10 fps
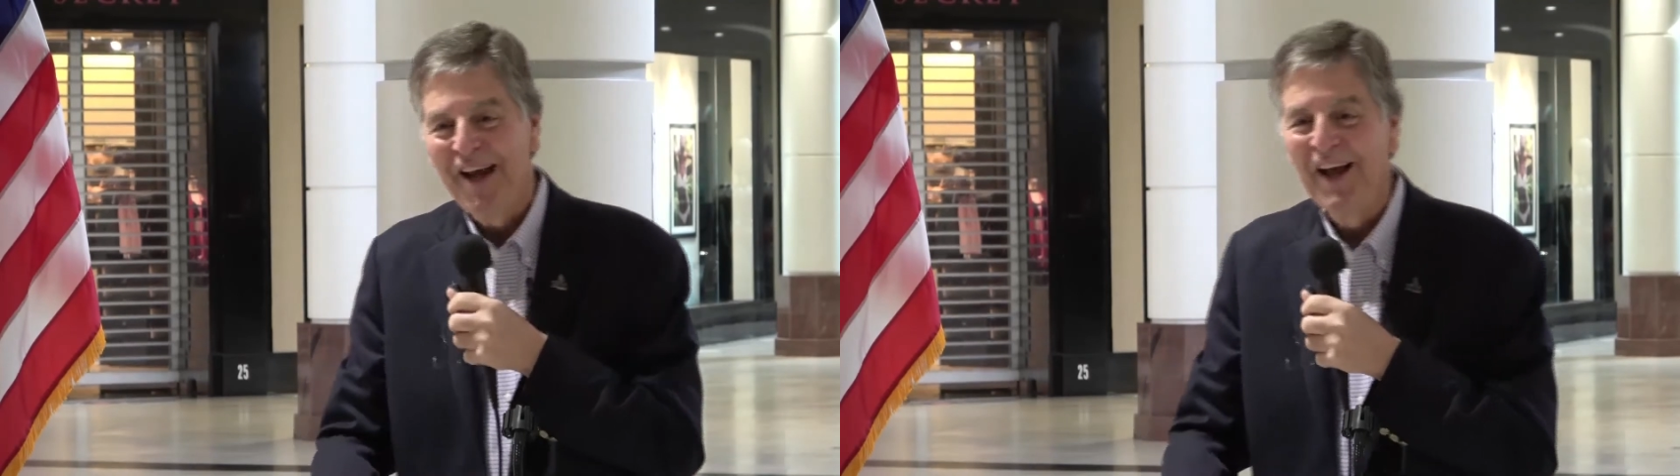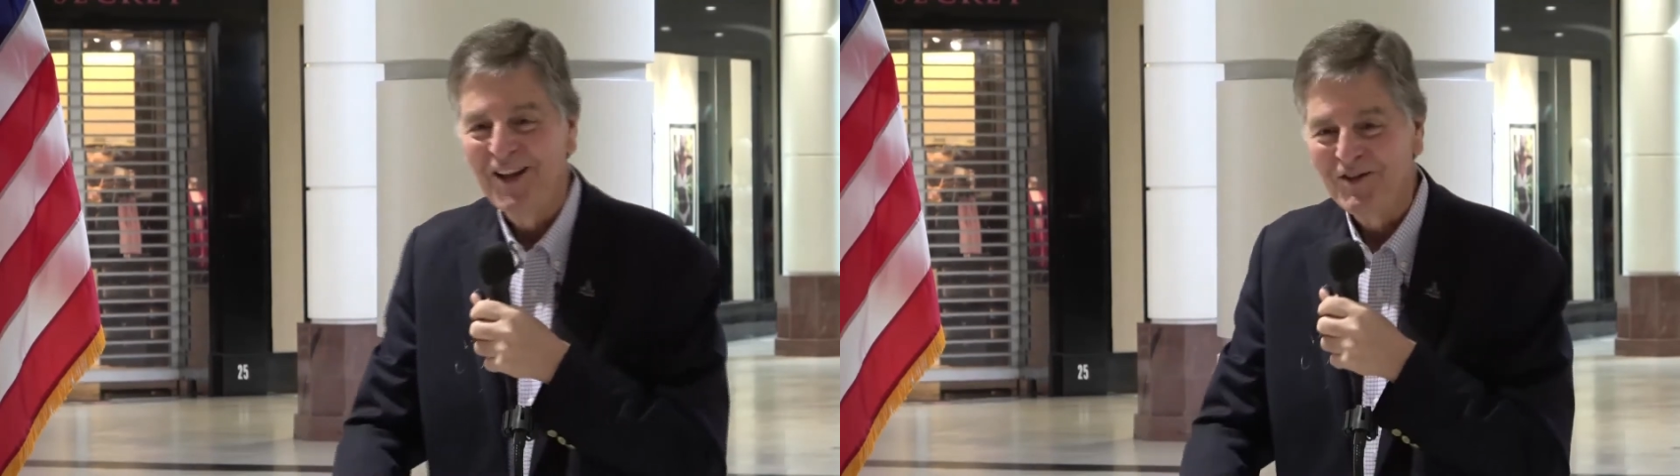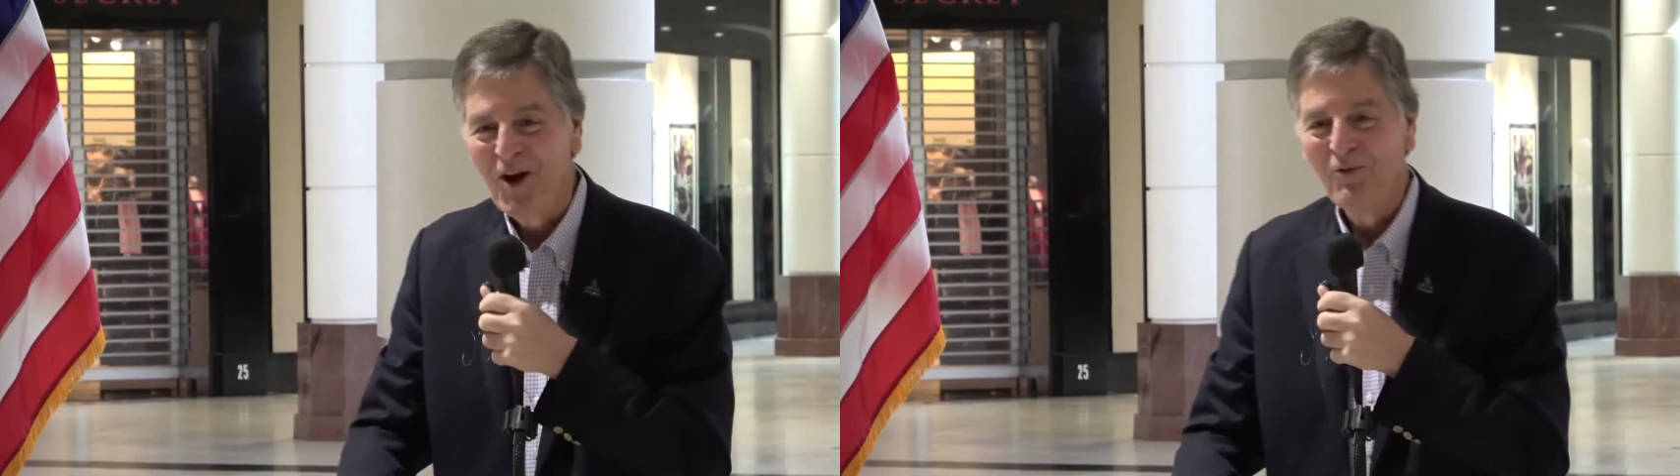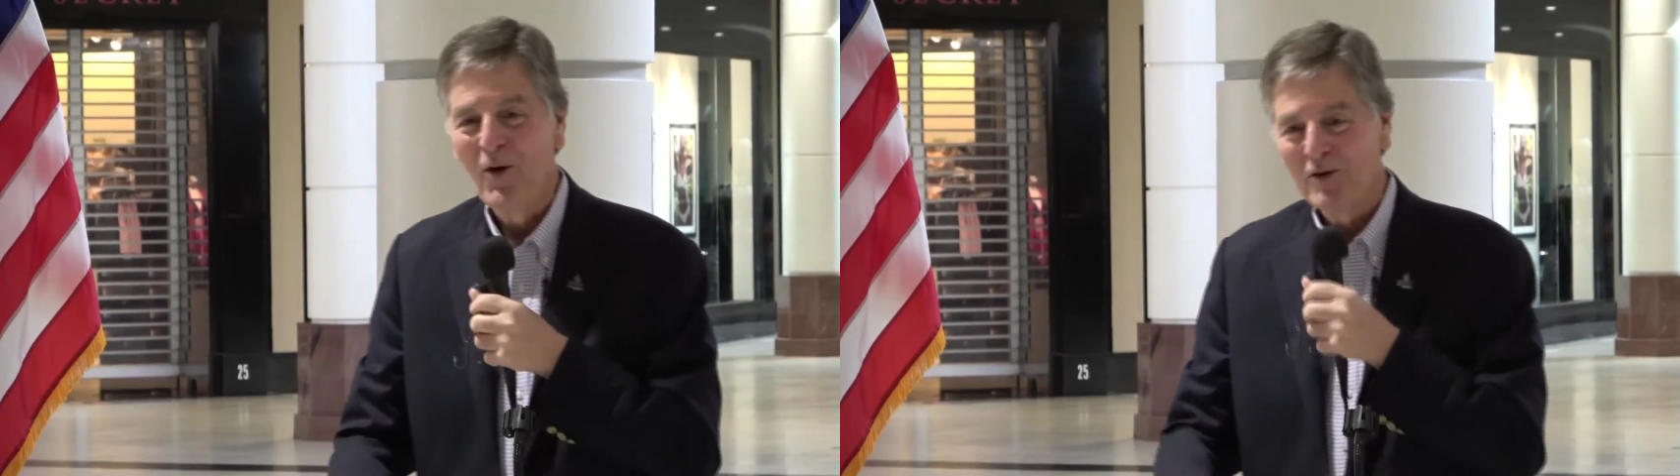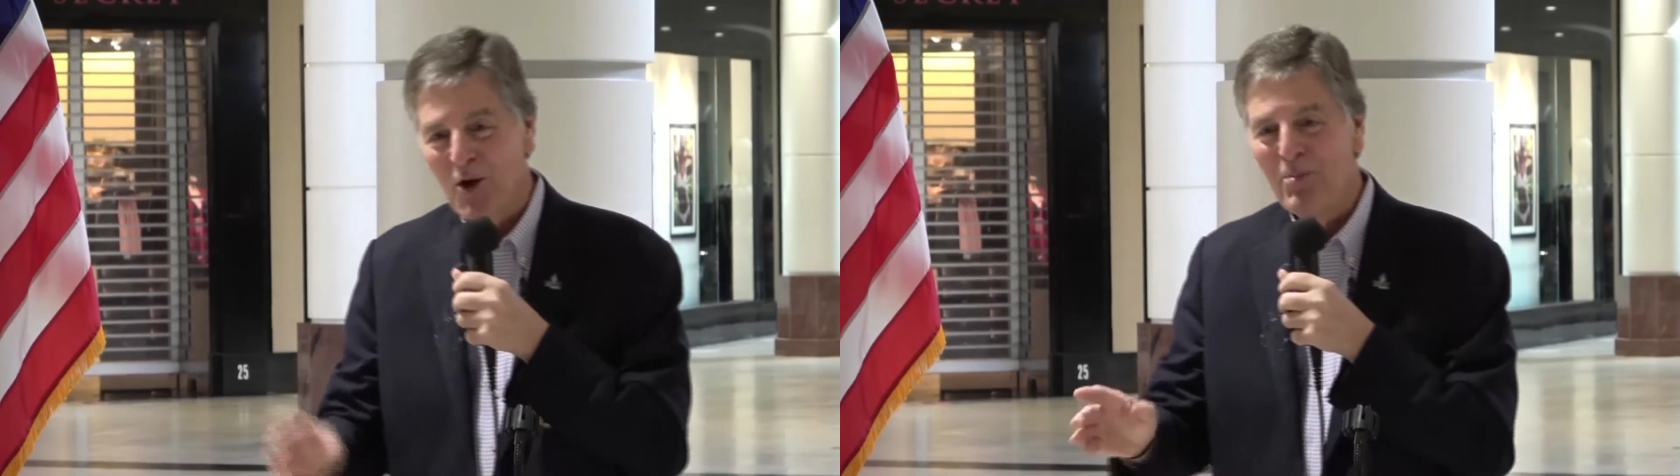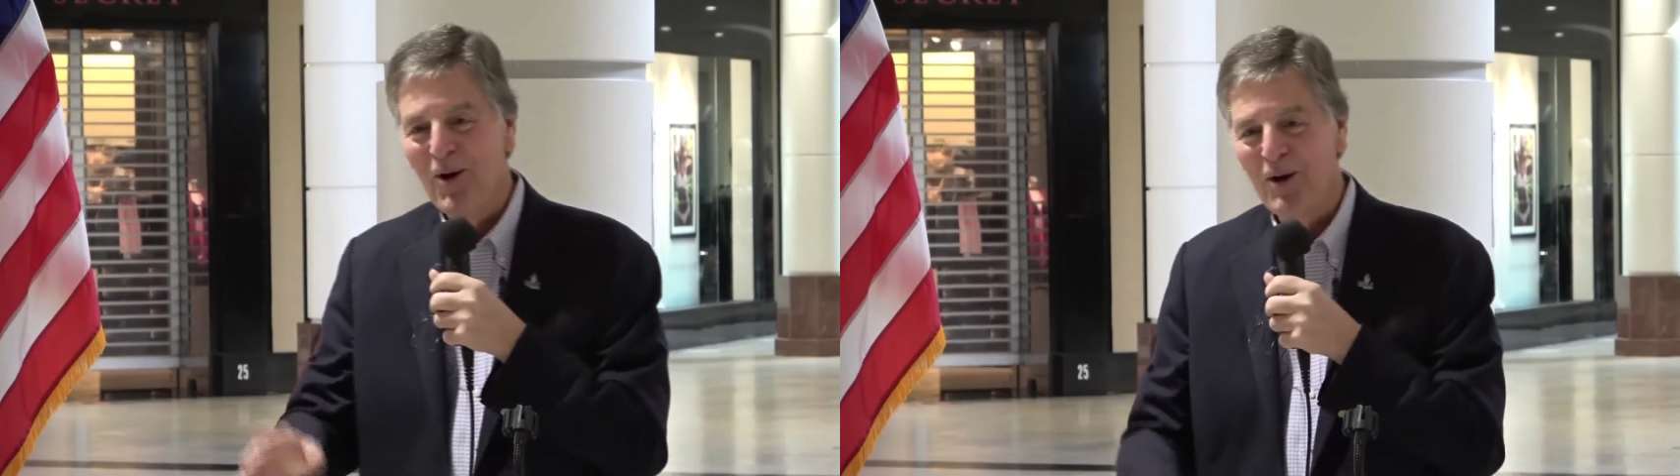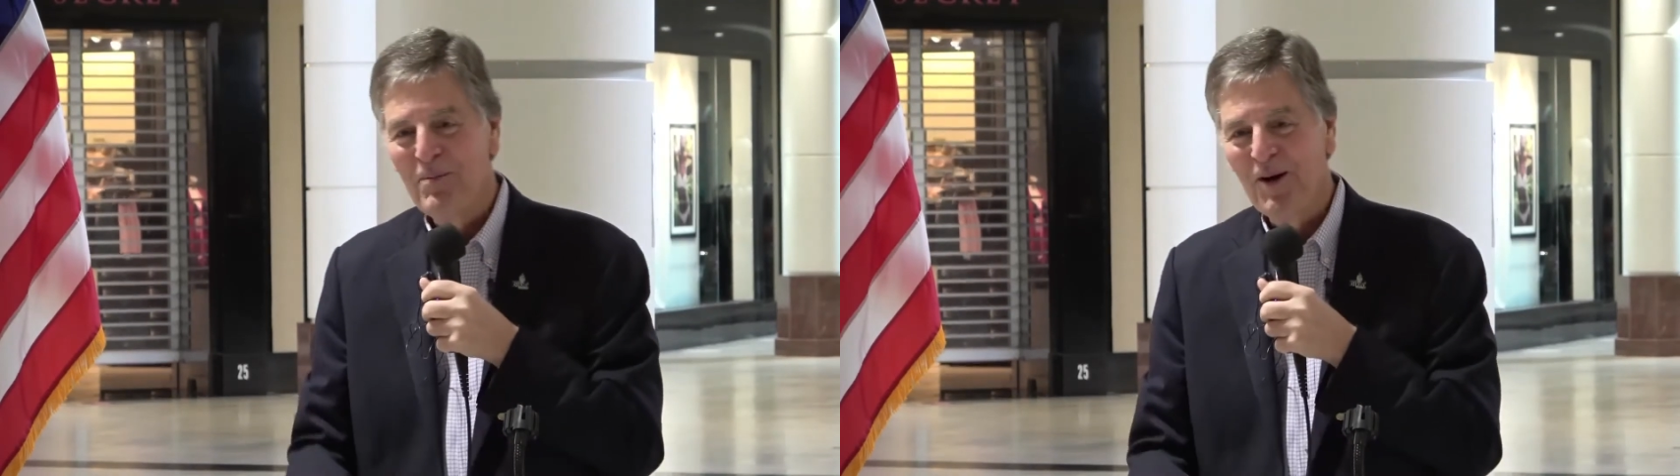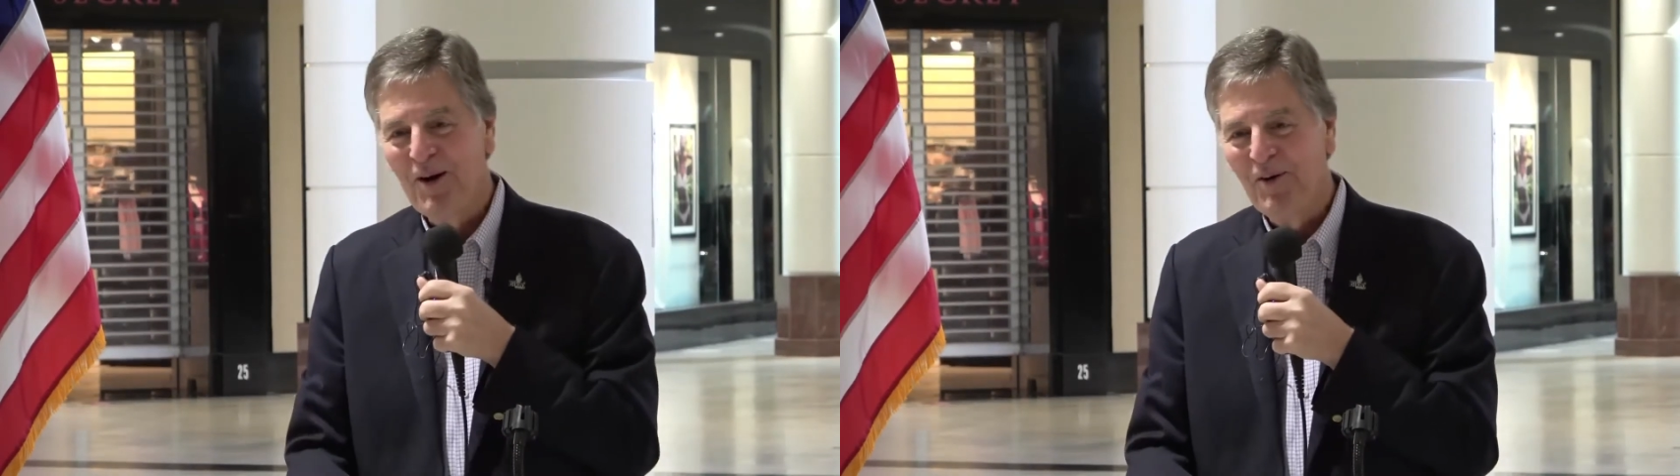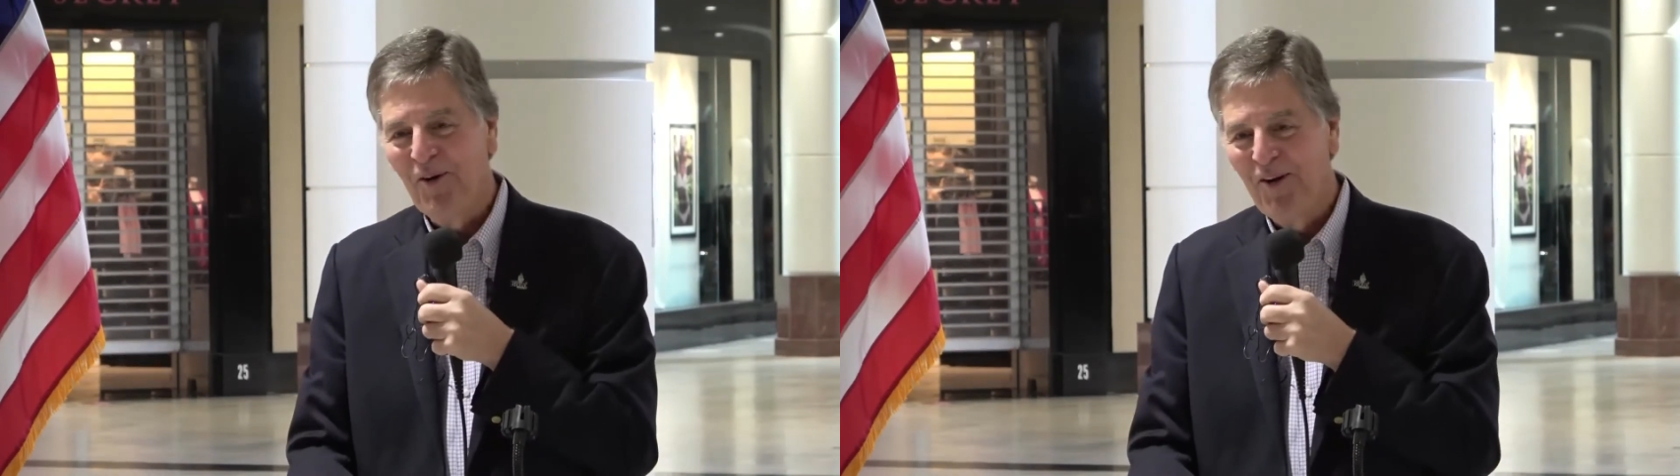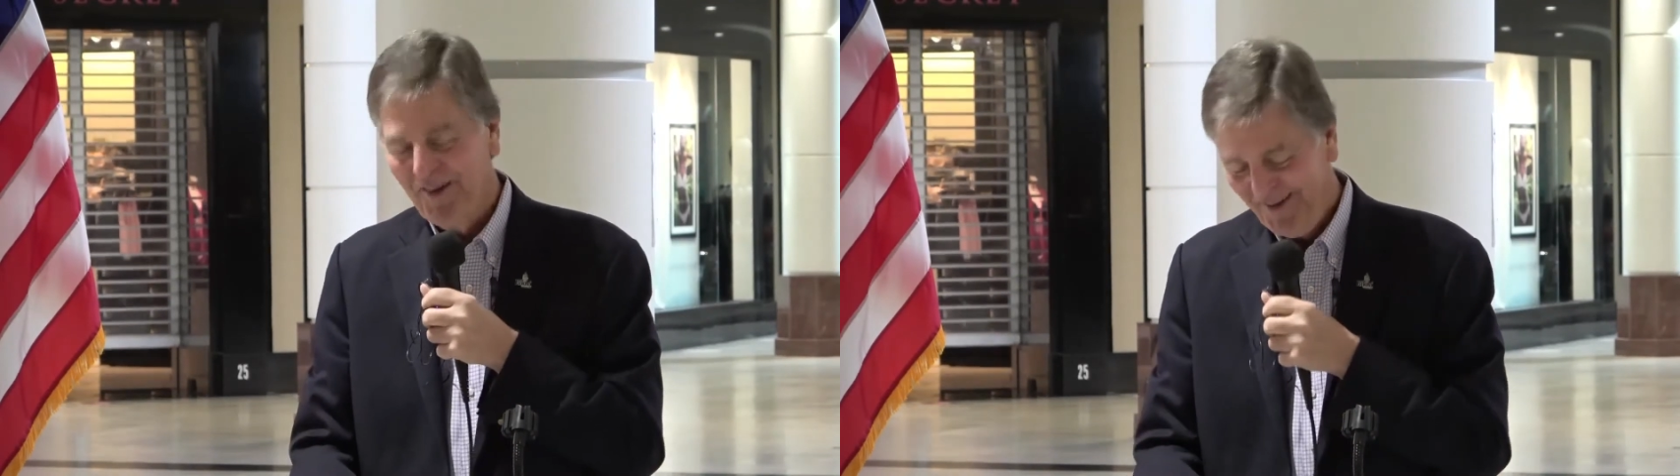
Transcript: yeah, let's go for it, let's go borrow the money and do it.